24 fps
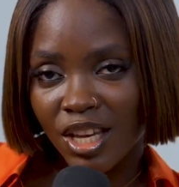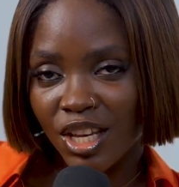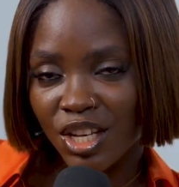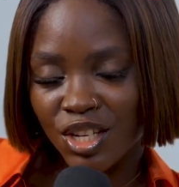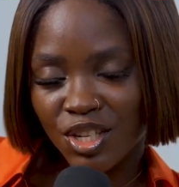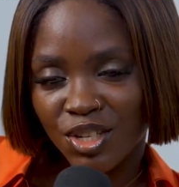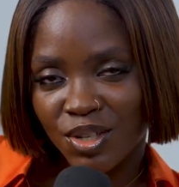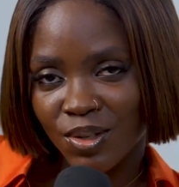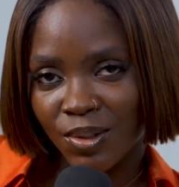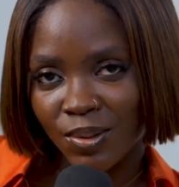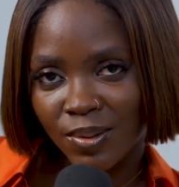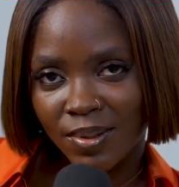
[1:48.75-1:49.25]
It
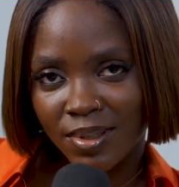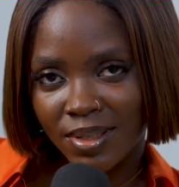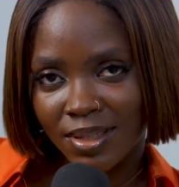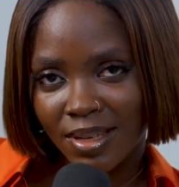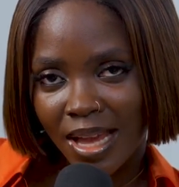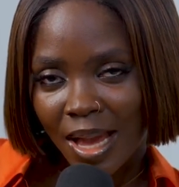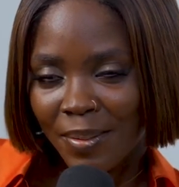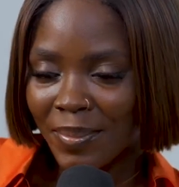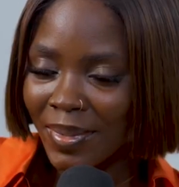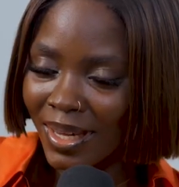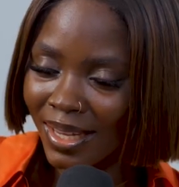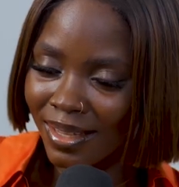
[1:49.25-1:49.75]
shows.
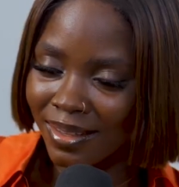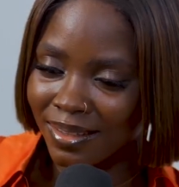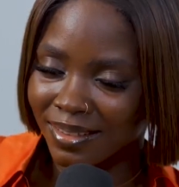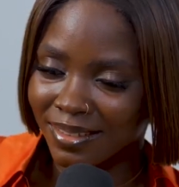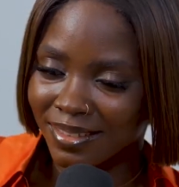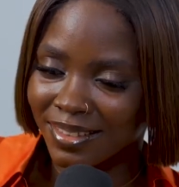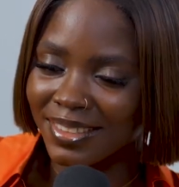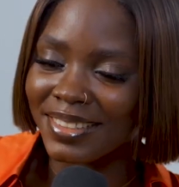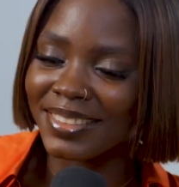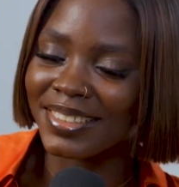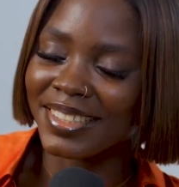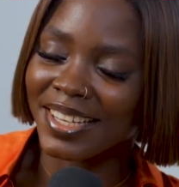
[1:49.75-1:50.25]
I mean,
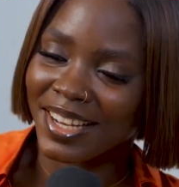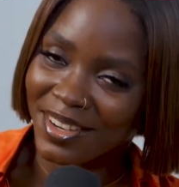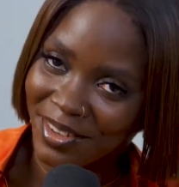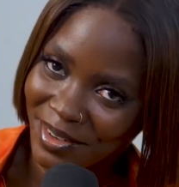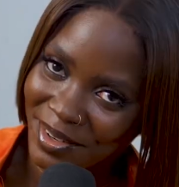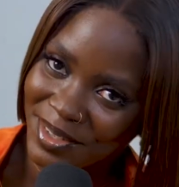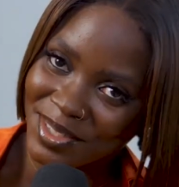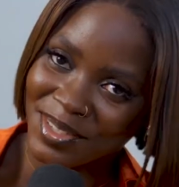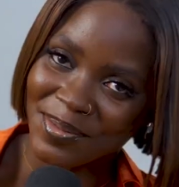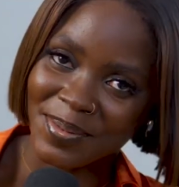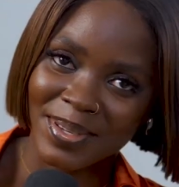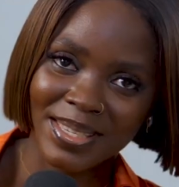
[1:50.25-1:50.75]
there are
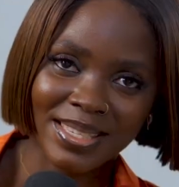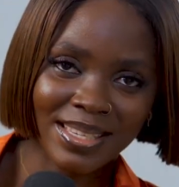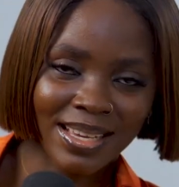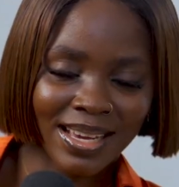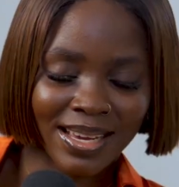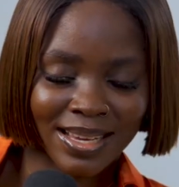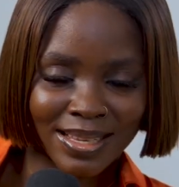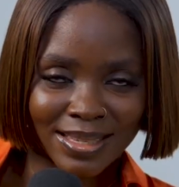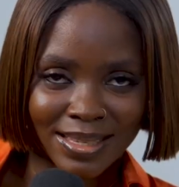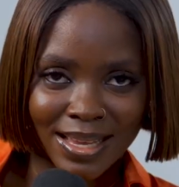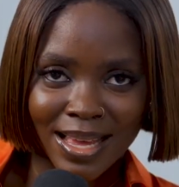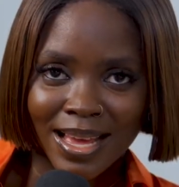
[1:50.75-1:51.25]
going to be
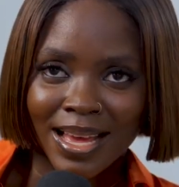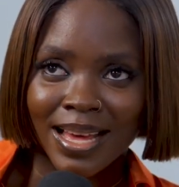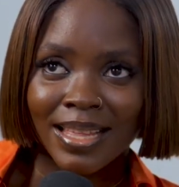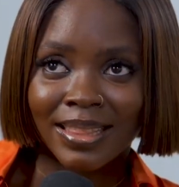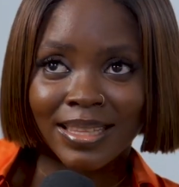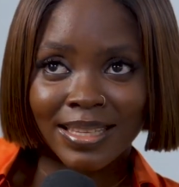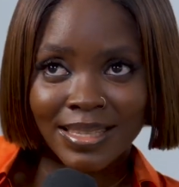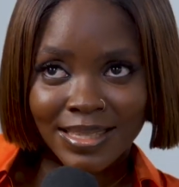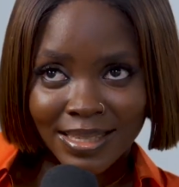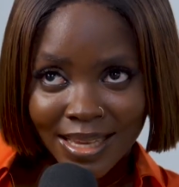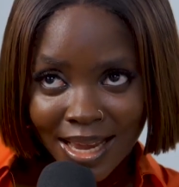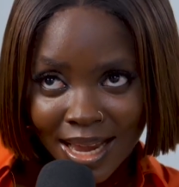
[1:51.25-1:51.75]
signs.
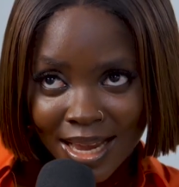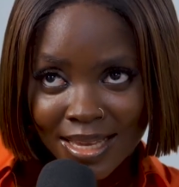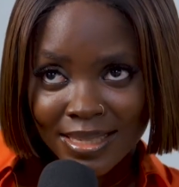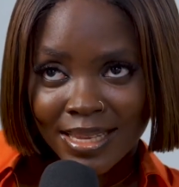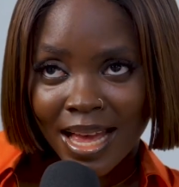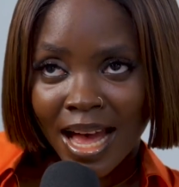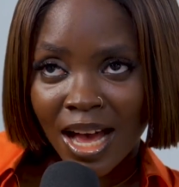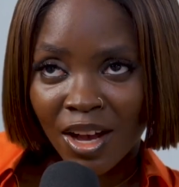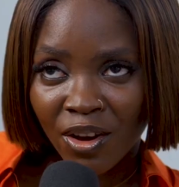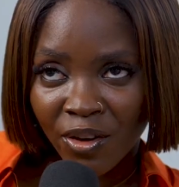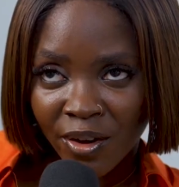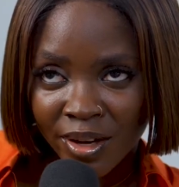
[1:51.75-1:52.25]
The signs
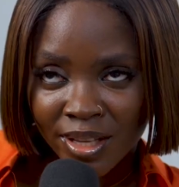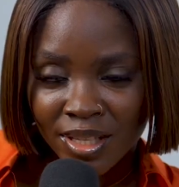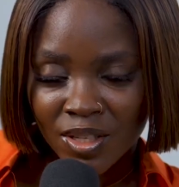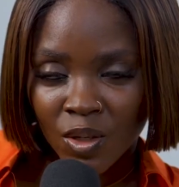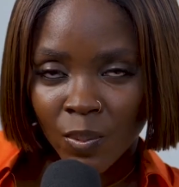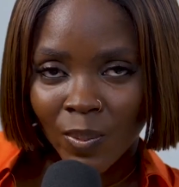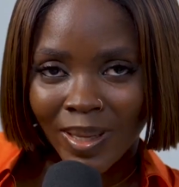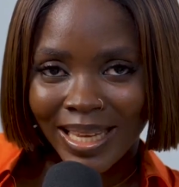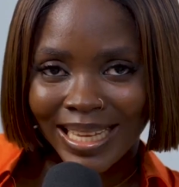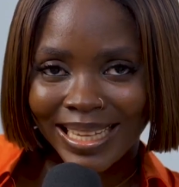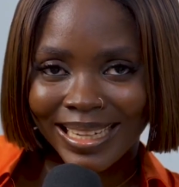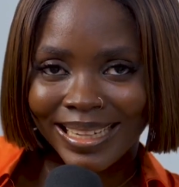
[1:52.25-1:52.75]
are going
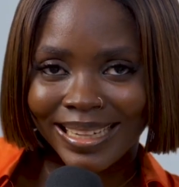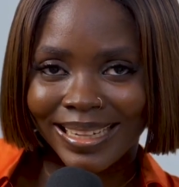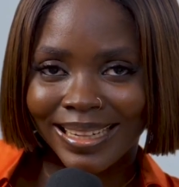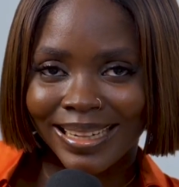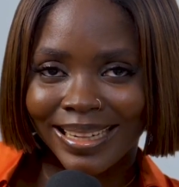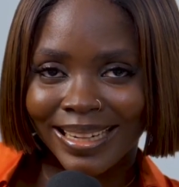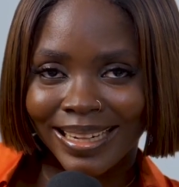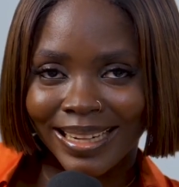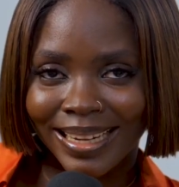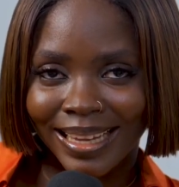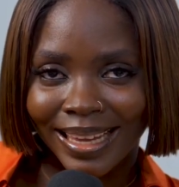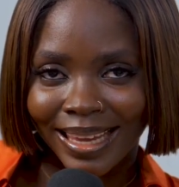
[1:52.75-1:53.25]
to be
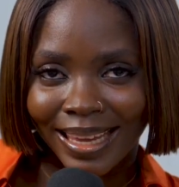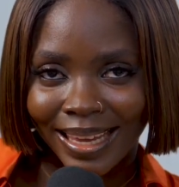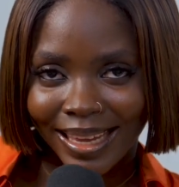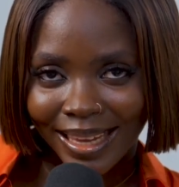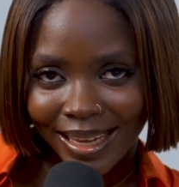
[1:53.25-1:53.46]
clear.